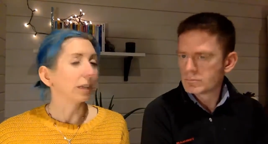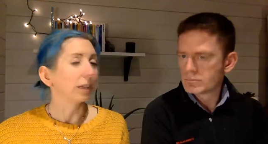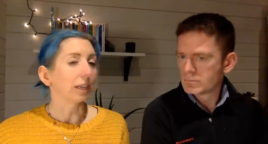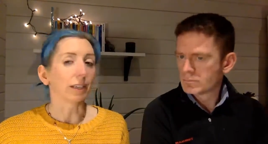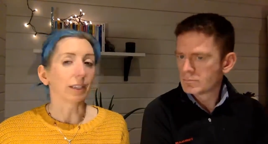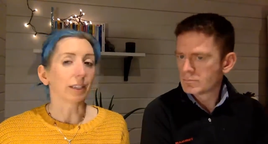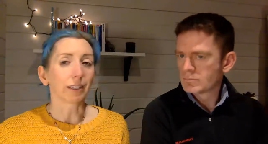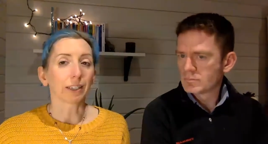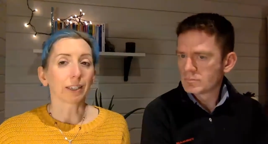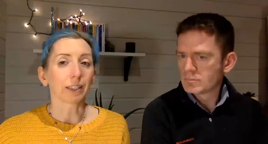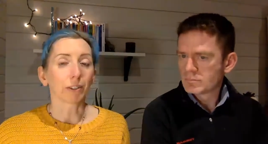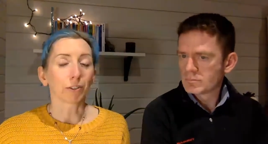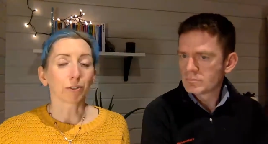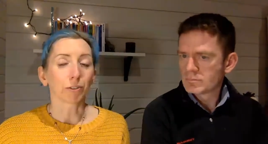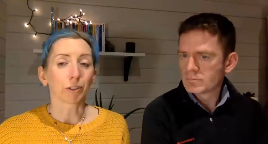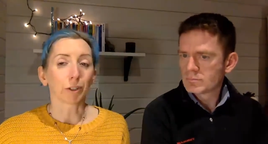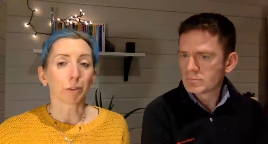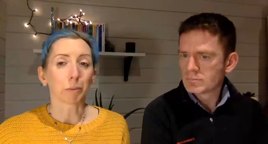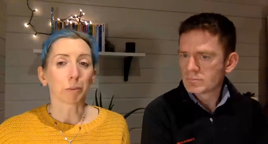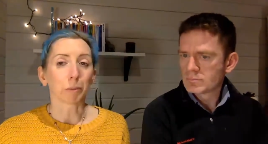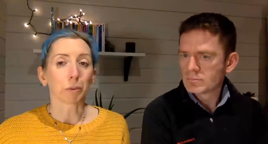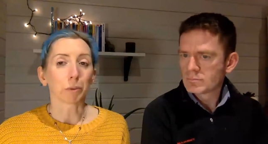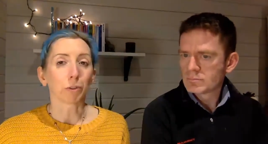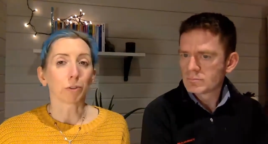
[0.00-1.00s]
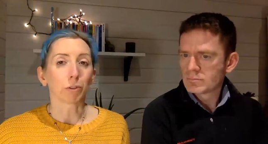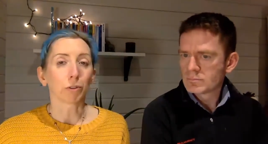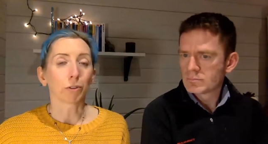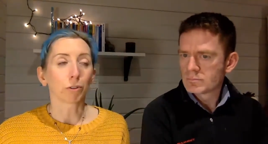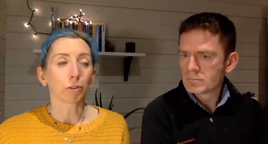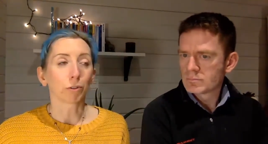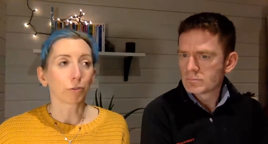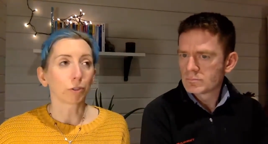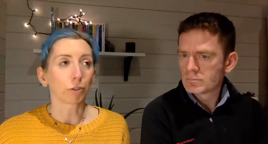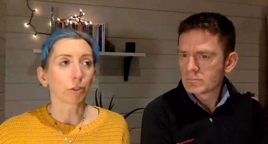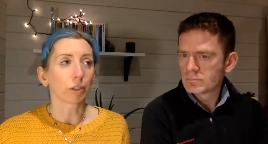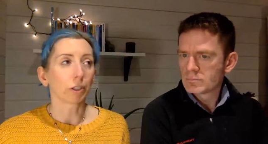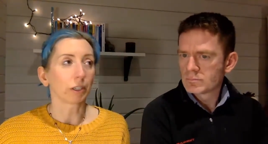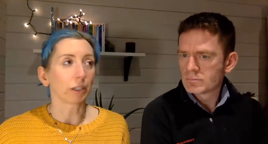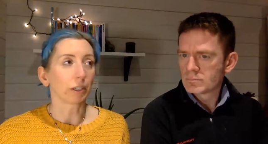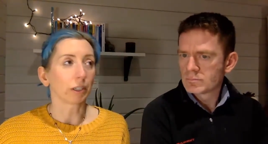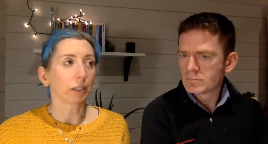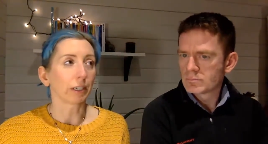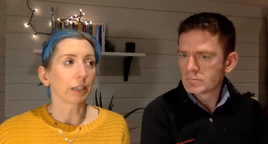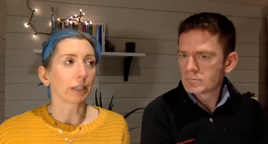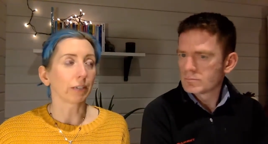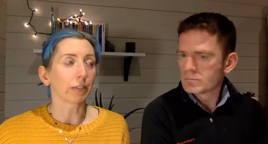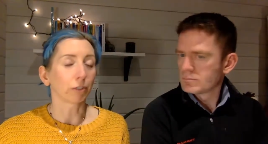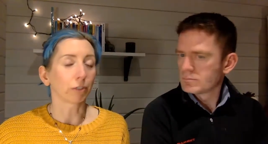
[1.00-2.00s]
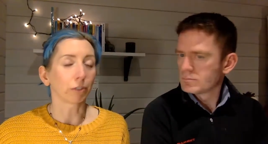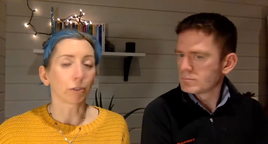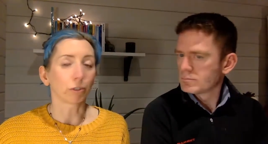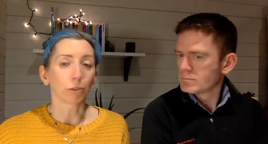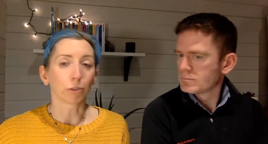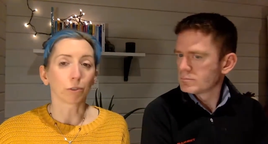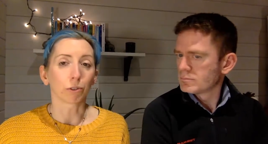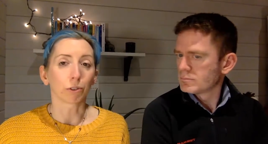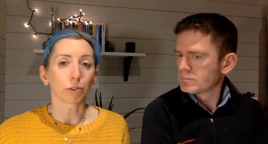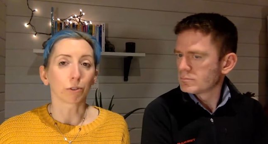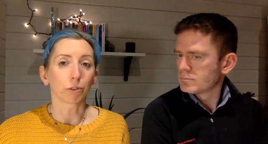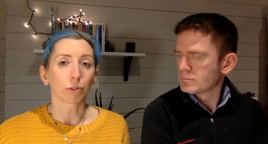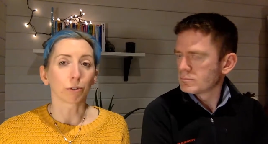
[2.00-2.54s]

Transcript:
Speaker 1: And I think that's really important. Don't feel like you have to do stuff